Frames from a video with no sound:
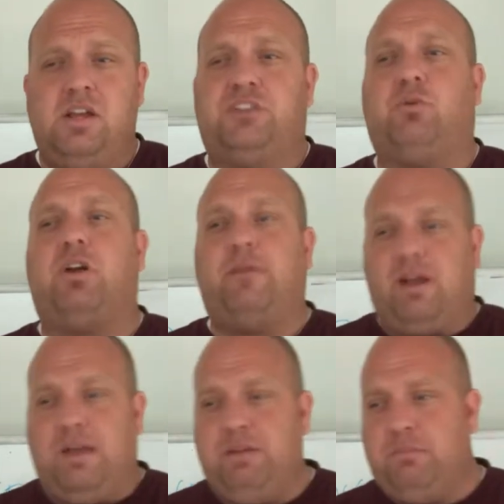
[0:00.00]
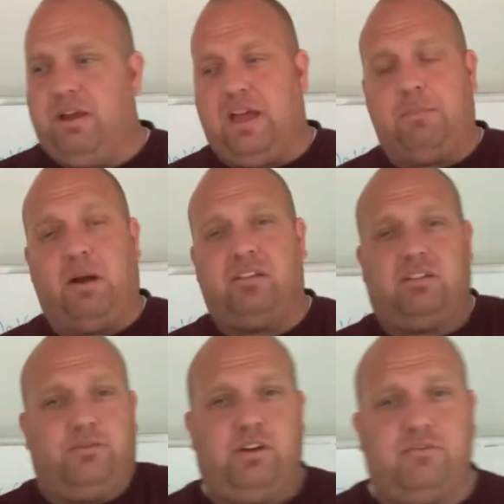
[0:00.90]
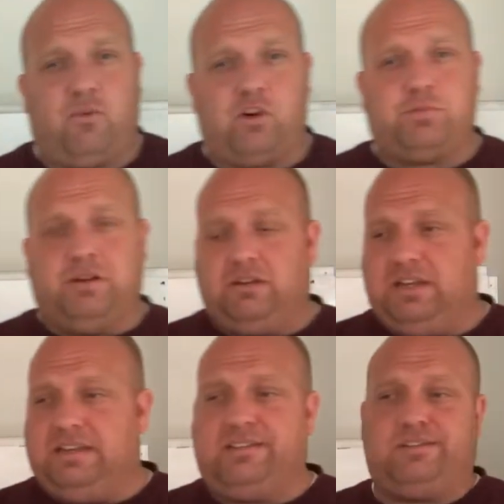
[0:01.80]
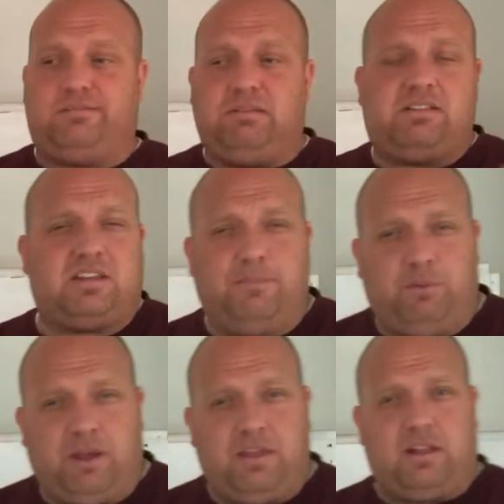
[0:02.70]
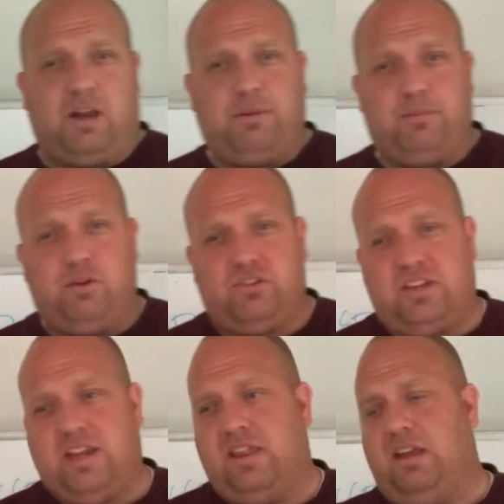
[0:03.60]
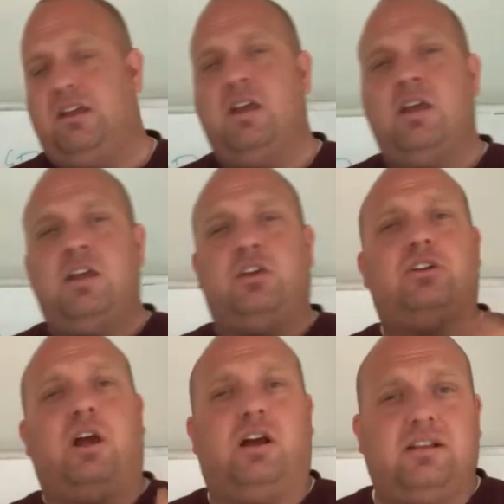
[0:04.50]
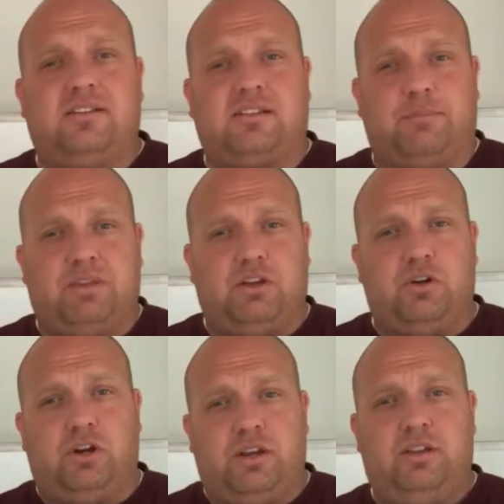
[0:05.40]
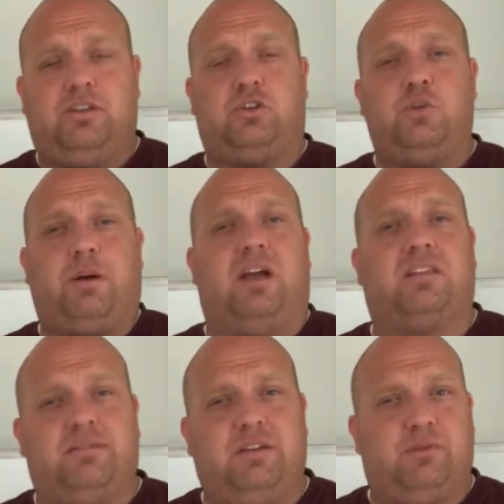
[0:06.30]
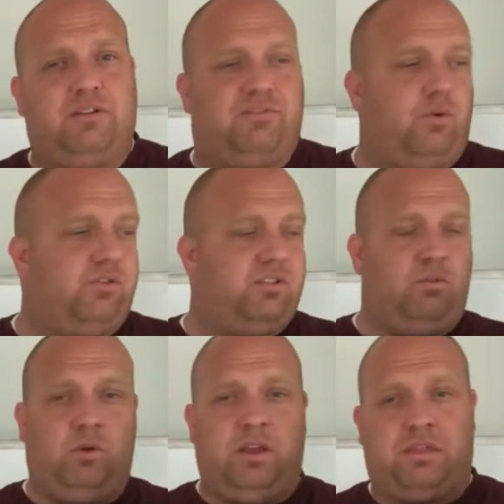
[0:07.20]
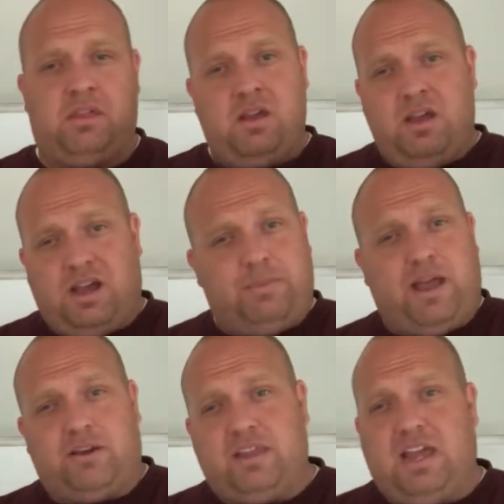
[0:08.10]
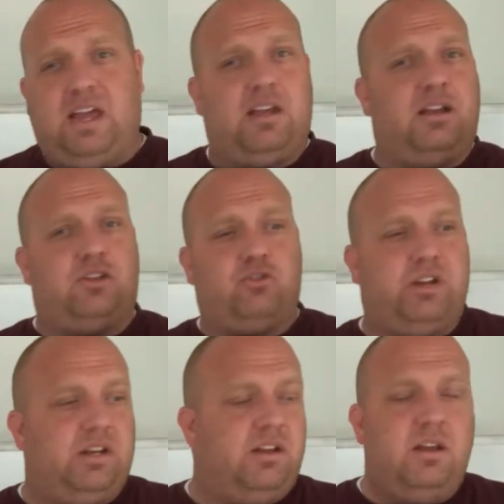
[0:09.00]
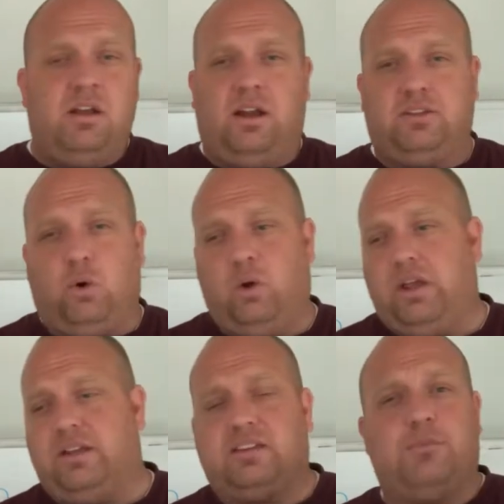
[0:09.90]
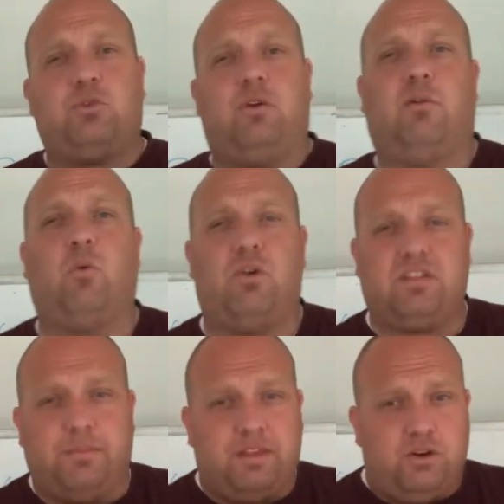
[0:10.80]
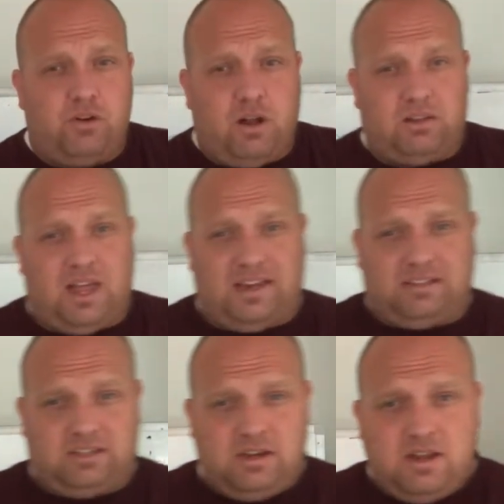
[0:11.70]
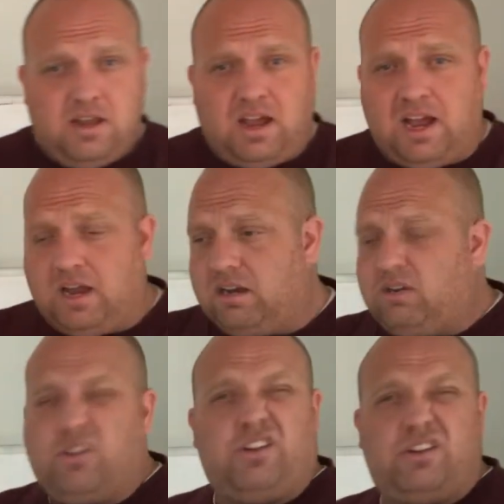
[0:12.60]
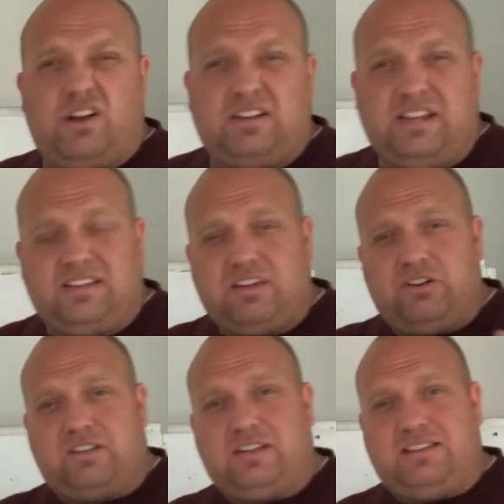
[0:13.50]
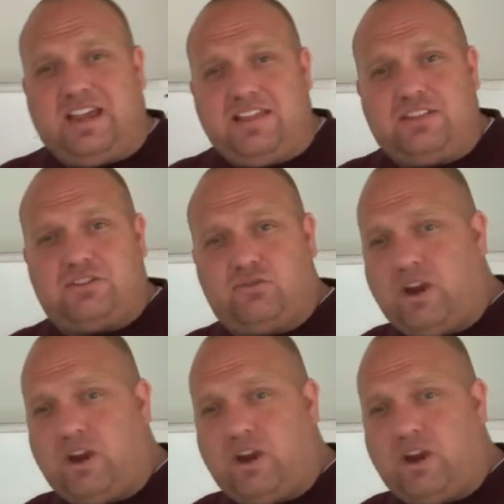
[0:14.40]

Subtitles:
So what do I mean by that? Positive reinforcement is simple. I think a lot of people understand that. Your dog does something good, so you positively reinforce it with a pat on the head, a treat, a toy, some sort of reward, something that your dog likes or that your dog takes seriously as, hey, this is